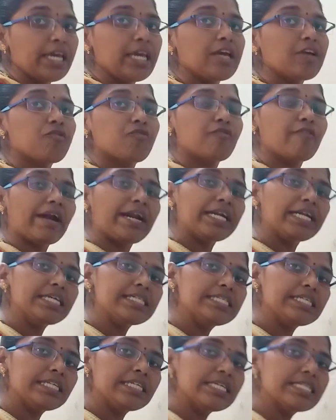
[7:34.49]
If one
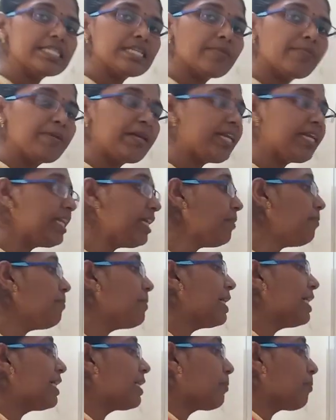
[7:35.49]
digit is repeating,
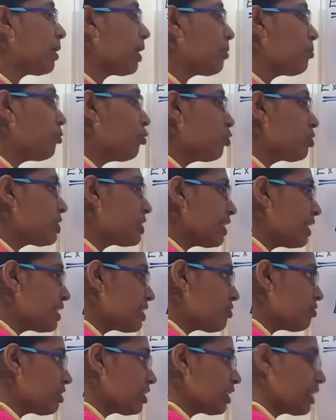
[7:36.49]
multiply both
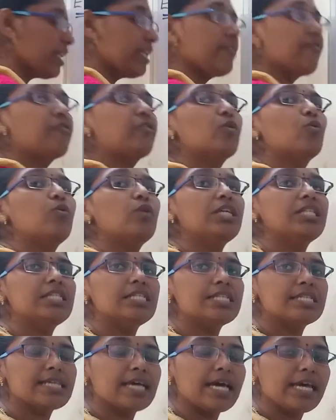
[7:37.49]
sides with 10. If two
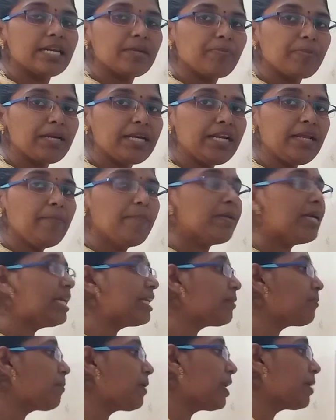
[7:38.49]
digits are repeating,
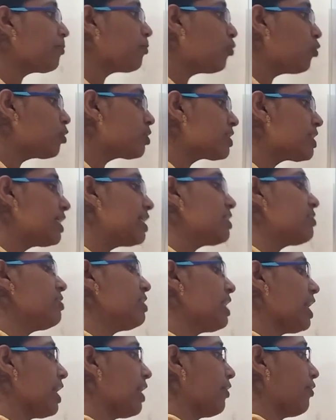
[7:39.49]
multiply both sides
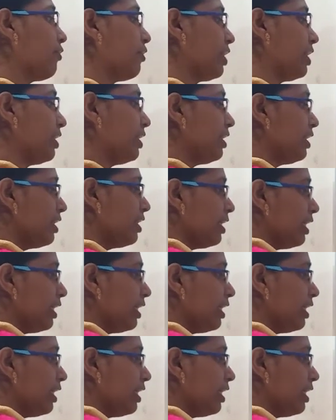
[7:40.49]
with 100.